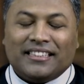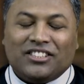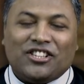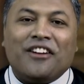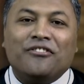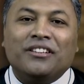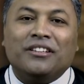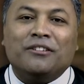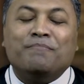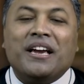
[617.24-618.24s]
The
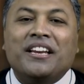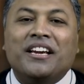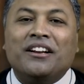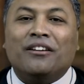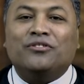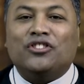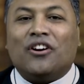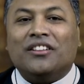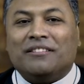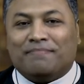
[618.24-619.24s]
general opinion of
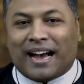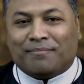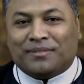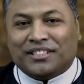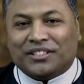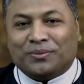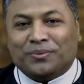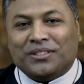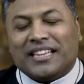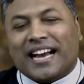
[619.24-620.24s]
John the
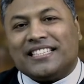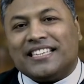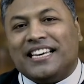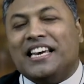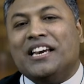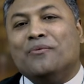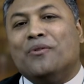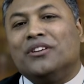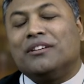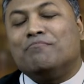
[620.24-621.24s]
Baptist was that he
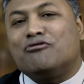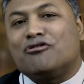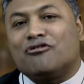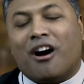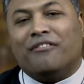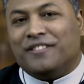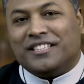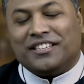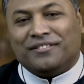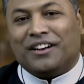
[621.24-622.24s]
was a
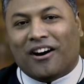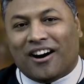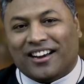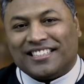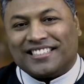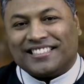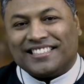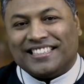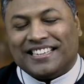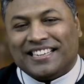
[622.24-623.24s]
prophet of God.
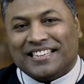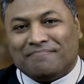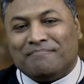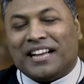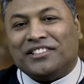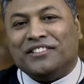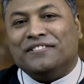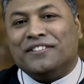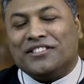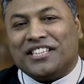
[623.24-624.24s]
Matthew
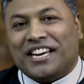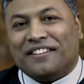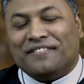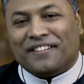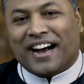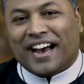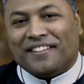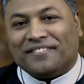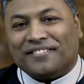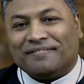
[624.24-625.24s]

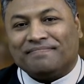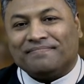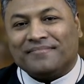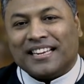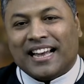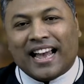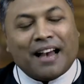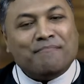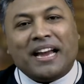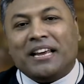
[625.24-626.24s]
14:5.
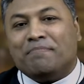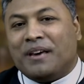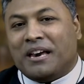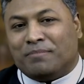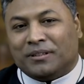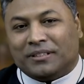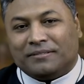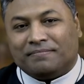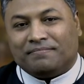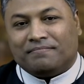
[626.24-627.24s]
And many
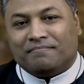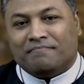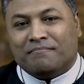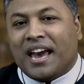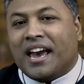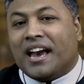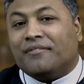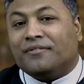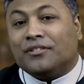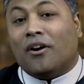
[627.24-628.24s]
people may
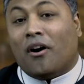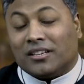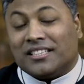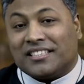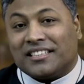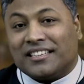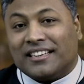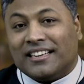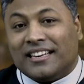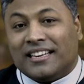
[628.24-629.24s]
have thought
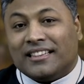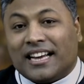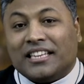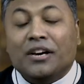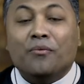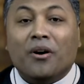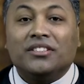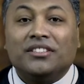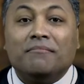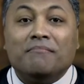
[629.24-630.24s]
that he
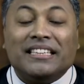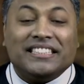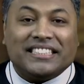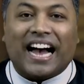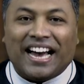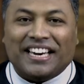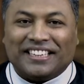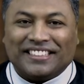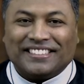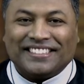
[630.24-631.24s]
was the
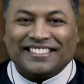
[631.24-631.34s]
Messiah.